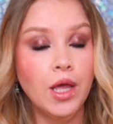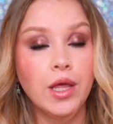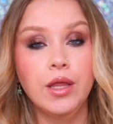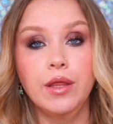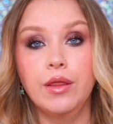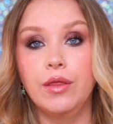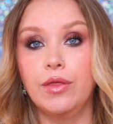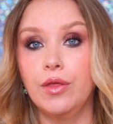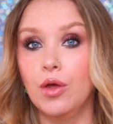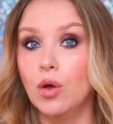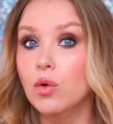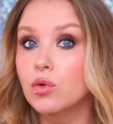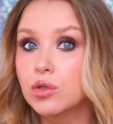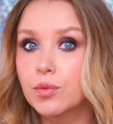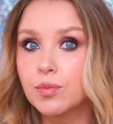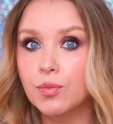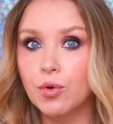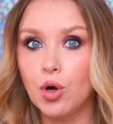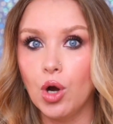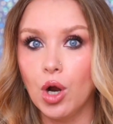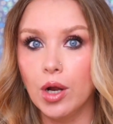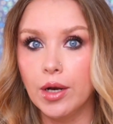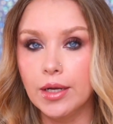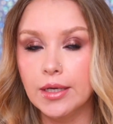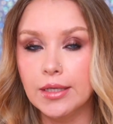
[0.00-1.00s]
Those
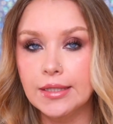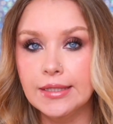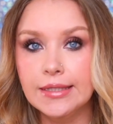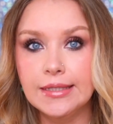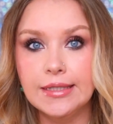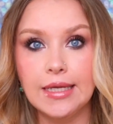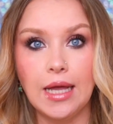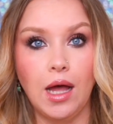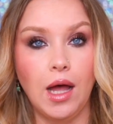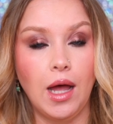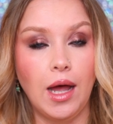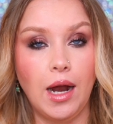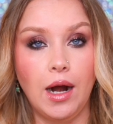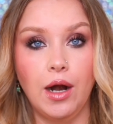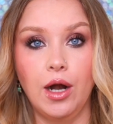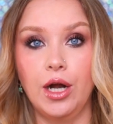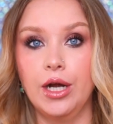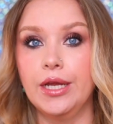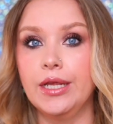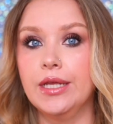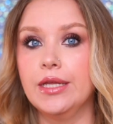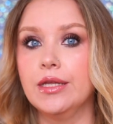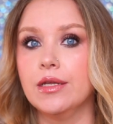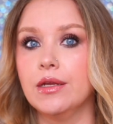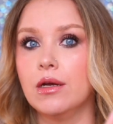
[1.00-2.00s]
products are
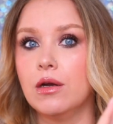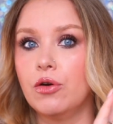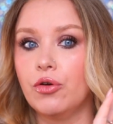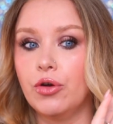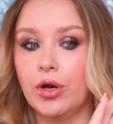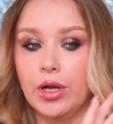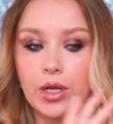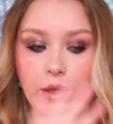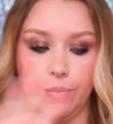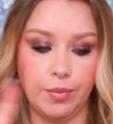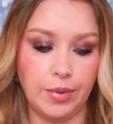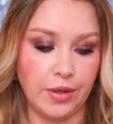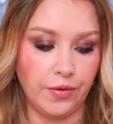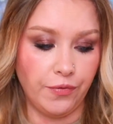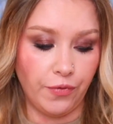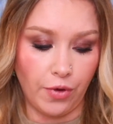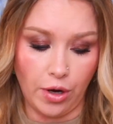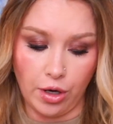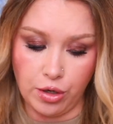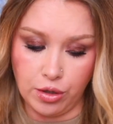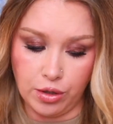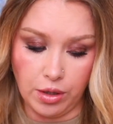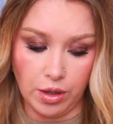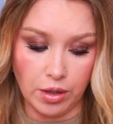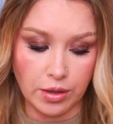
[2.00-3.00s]
incredibly
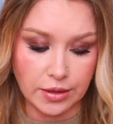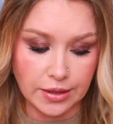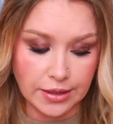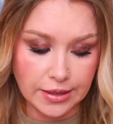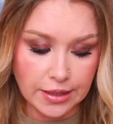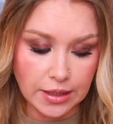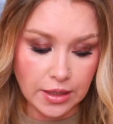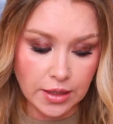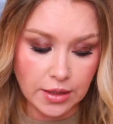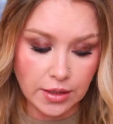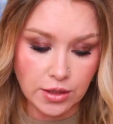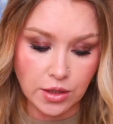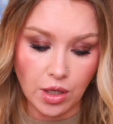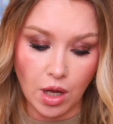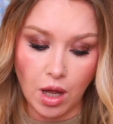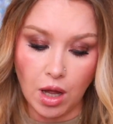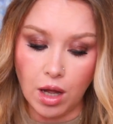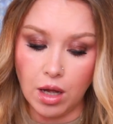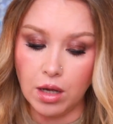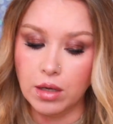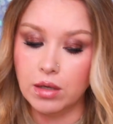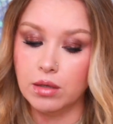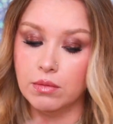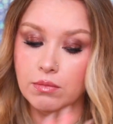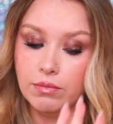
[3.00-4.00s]
viral on
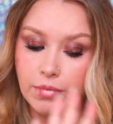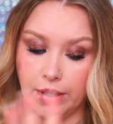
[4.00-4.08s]
TikTok,